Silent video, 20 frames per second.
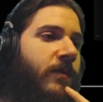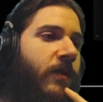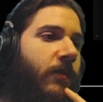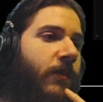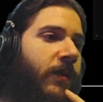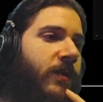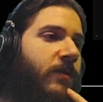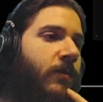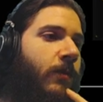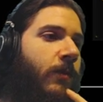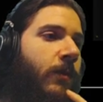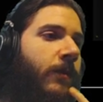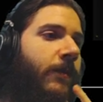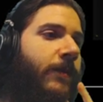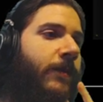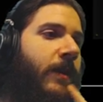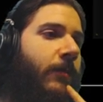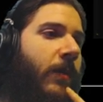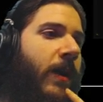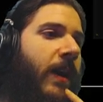The ritual
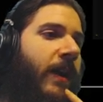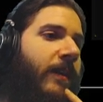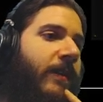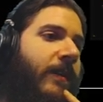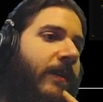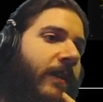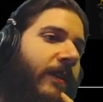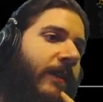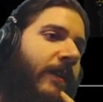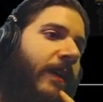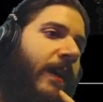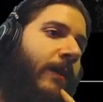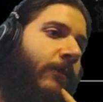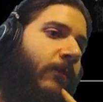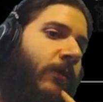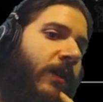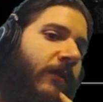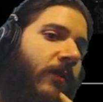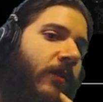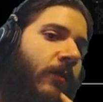feedback at the end of the game
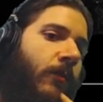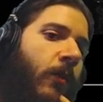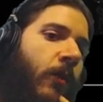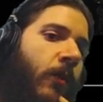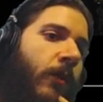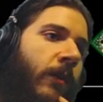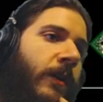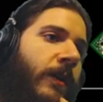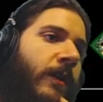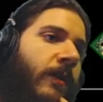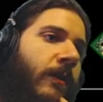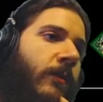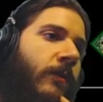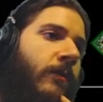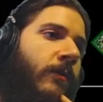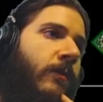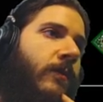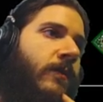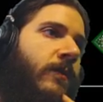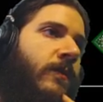will give you more
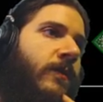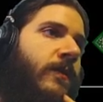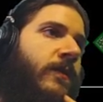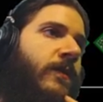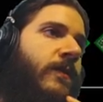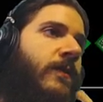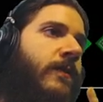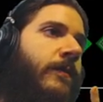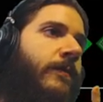clues.